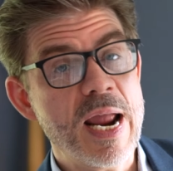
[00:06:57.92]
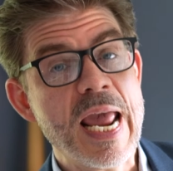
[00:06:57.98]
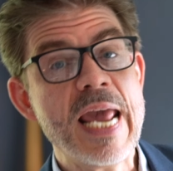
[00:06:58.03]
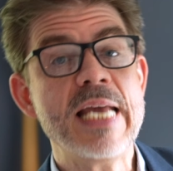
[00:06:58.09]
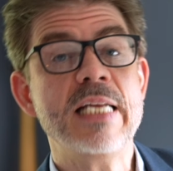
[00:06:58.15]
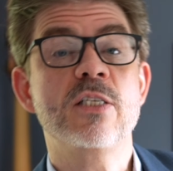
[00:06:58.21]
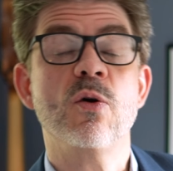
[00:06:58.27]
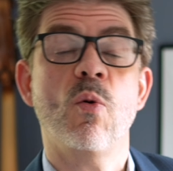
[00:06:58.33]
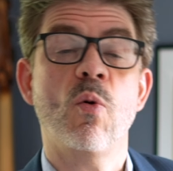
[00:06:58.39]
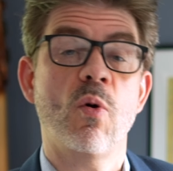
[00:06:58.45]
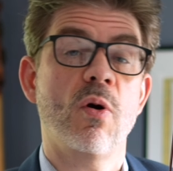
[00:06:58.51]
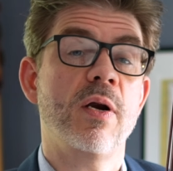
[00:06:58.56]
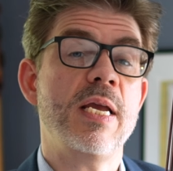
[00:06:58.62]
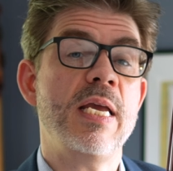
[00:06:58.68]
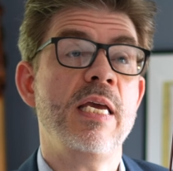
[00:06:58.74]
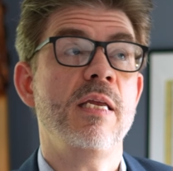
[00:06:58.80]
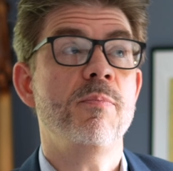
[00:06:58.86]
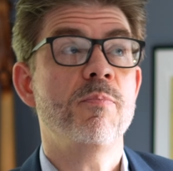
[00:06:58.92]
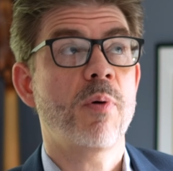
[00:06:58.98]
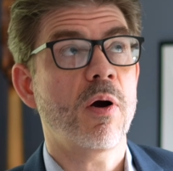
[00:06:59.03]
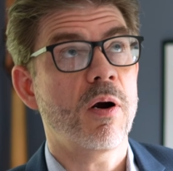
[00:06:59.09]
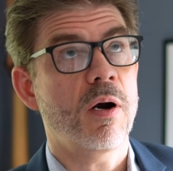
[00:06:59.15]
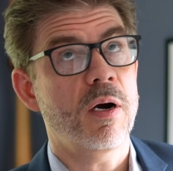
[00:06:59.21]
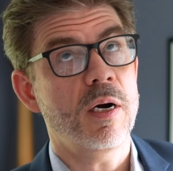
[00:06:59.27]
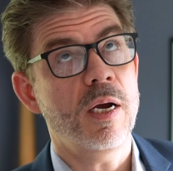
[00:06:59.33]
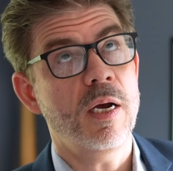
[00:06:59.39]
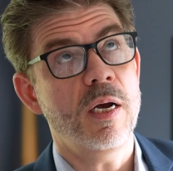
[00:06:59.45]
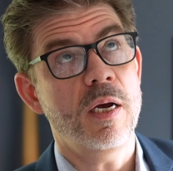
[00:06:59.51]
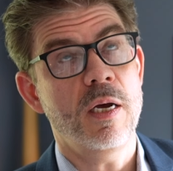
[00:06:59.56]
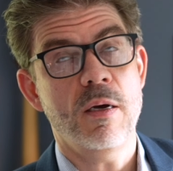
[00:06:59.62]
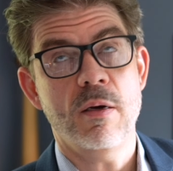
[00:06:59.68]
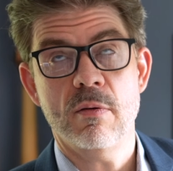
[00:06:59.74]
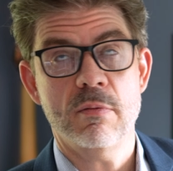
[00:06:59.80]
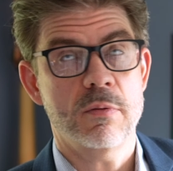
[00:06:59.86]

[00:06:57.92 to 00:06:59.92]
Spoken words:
8 or in bar,